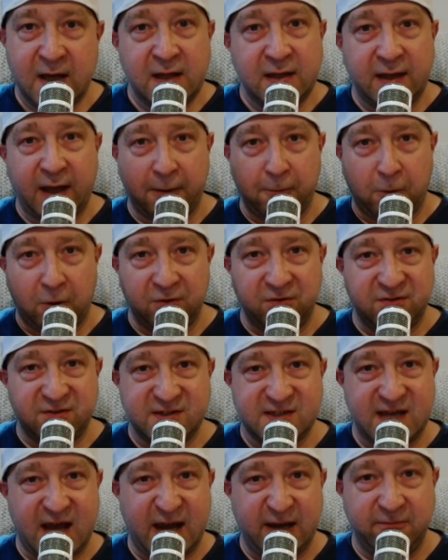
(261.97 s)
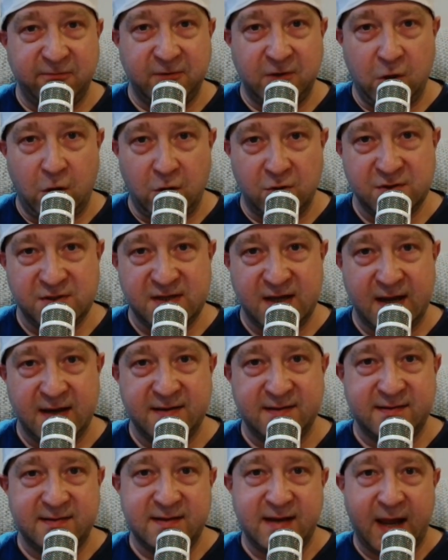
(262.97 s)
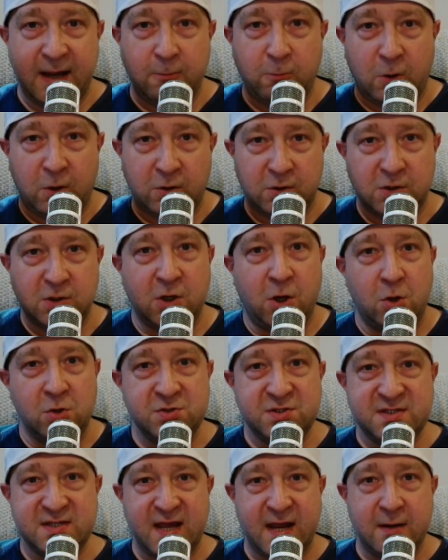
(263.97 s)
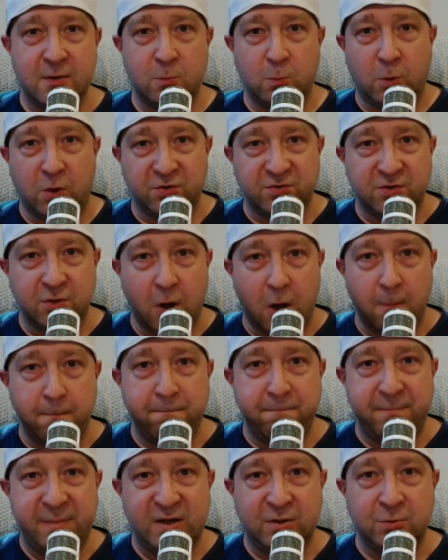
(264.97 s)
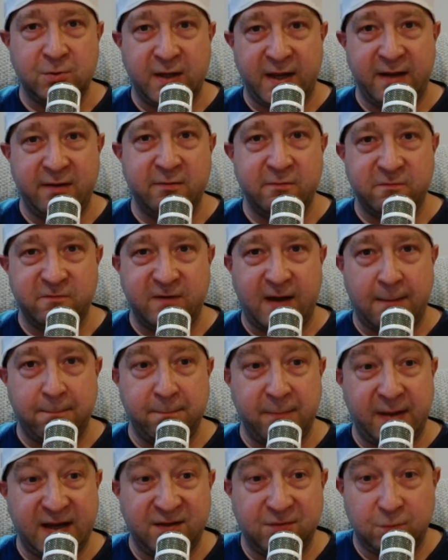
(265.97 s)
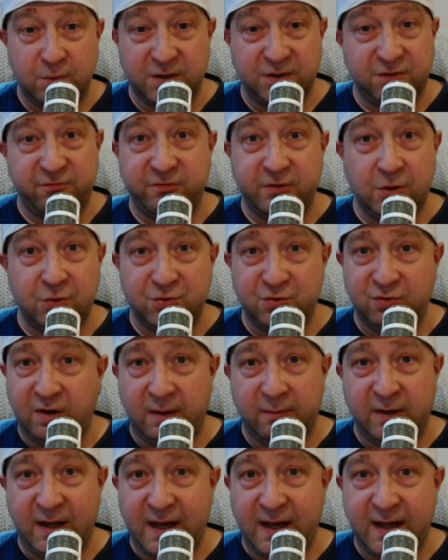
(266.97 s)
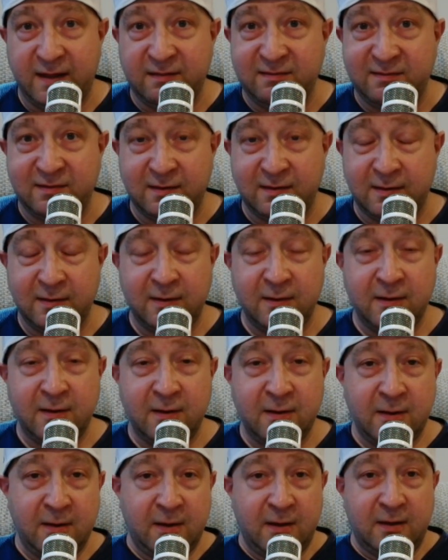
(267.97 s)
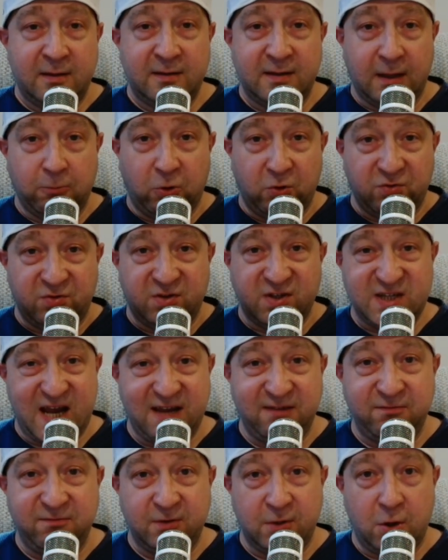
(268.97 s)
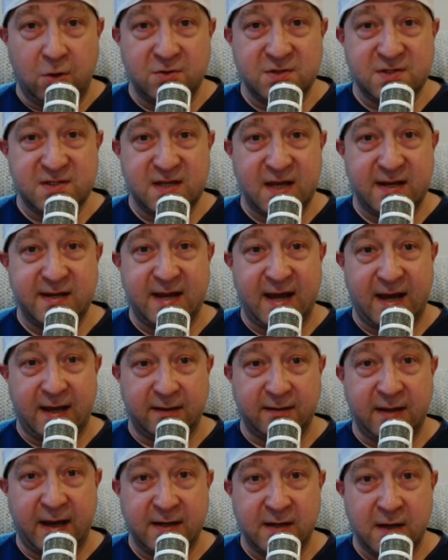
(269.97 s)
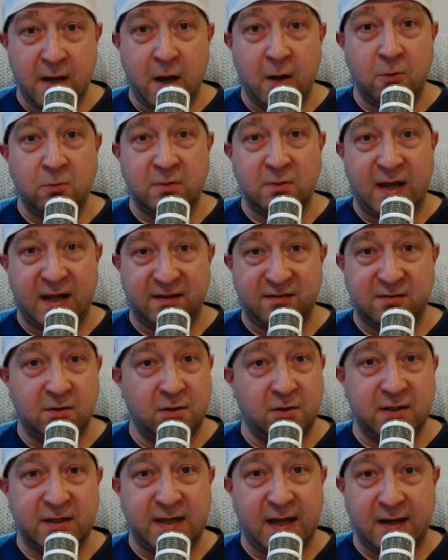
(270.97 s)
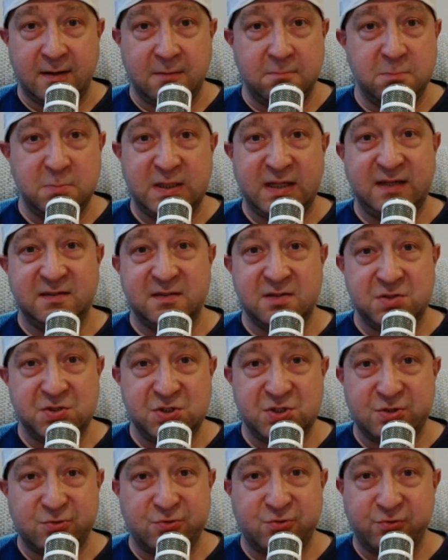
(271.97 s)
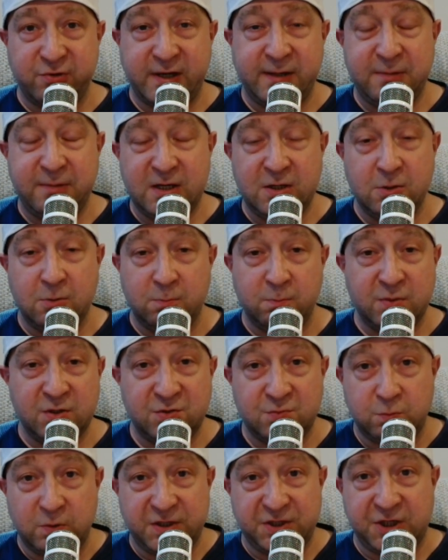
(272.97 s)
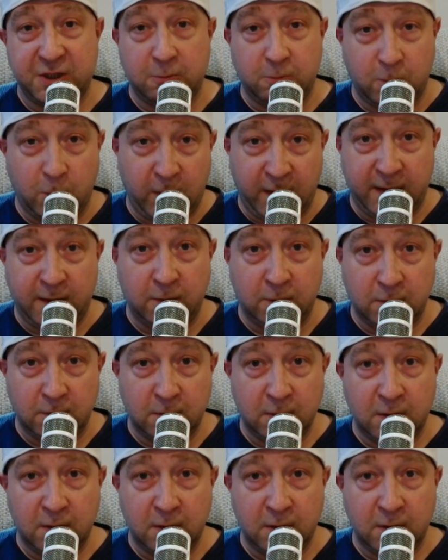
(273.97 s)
They want safe content. They want content what's got a built-in fan base, which Futurama has. They want safe content that they know that's going to get them decent streaming numbers, which it will.